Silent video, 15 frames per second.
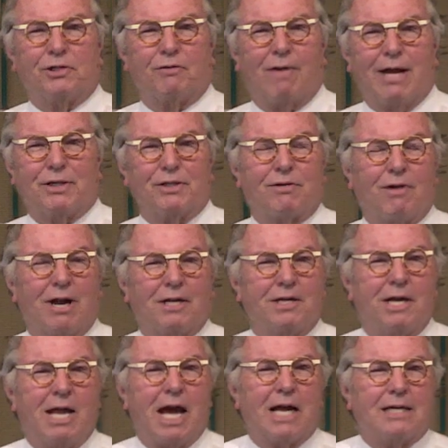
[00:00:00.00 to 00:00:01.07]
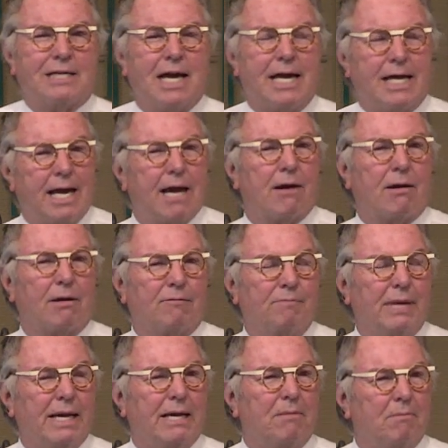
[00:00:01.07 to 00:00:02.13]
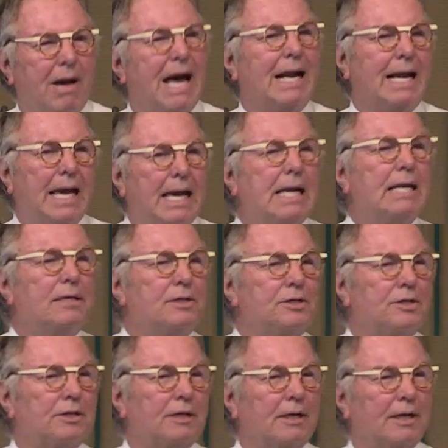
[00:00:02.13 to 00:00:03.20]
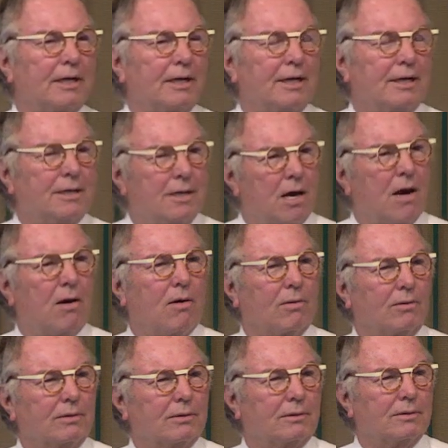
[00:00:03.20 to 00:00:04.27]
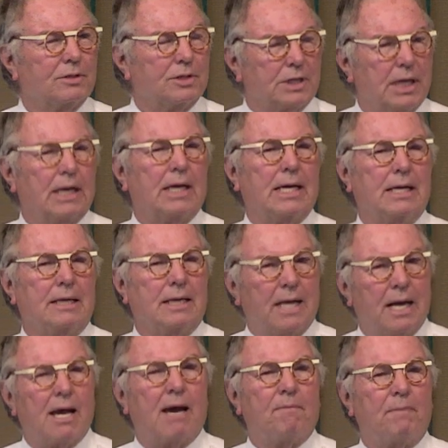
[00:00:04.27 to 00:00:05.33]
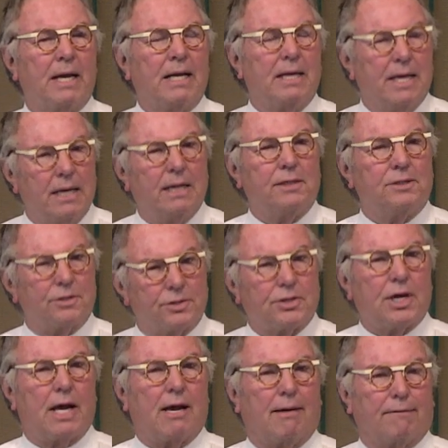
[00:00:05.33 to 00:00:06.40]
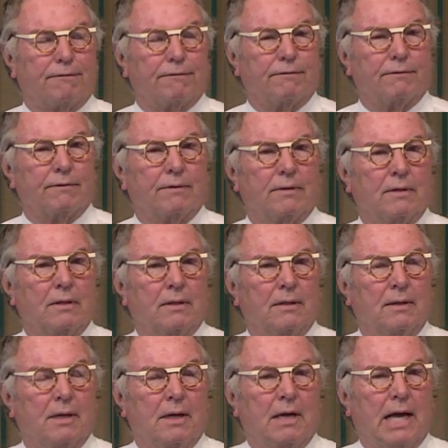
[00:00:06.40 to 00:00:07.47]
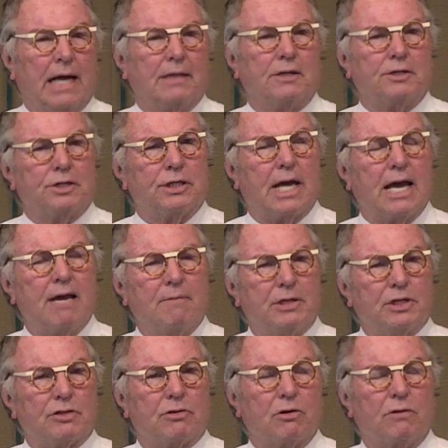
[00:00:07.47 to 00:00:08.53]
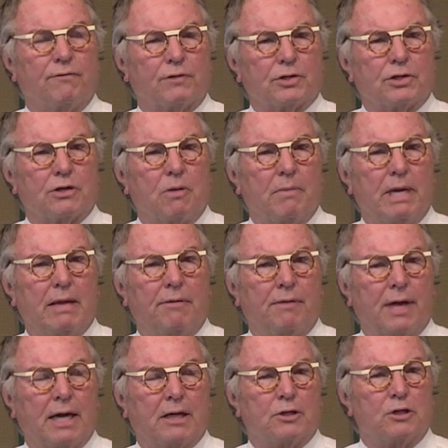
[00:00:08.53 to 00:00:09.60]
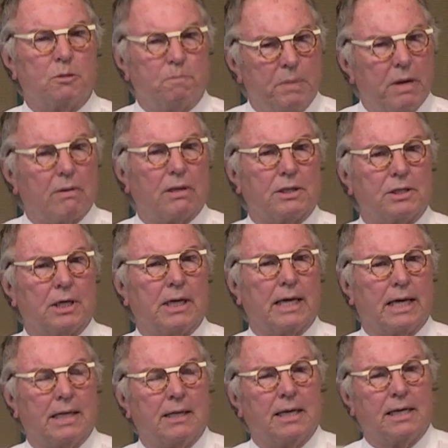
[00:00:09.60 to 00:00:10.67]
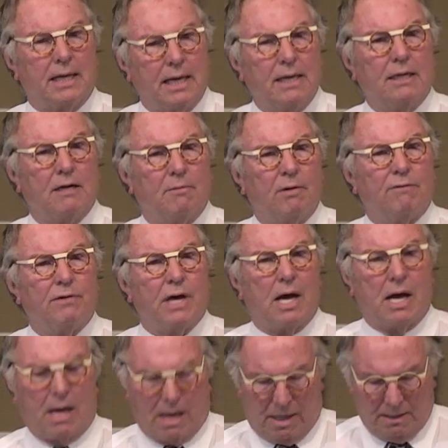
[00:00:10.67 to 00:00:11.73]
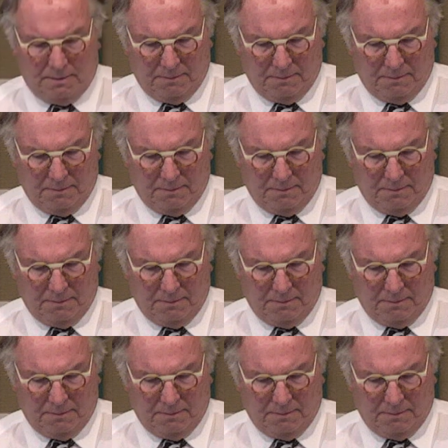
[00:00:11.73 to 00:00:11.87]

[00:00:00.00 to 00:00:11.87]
restaurant to not take care of me and my needs? No, silly, get up and get it yourself. And the same is true for so many things spiritually in the kingdom of God.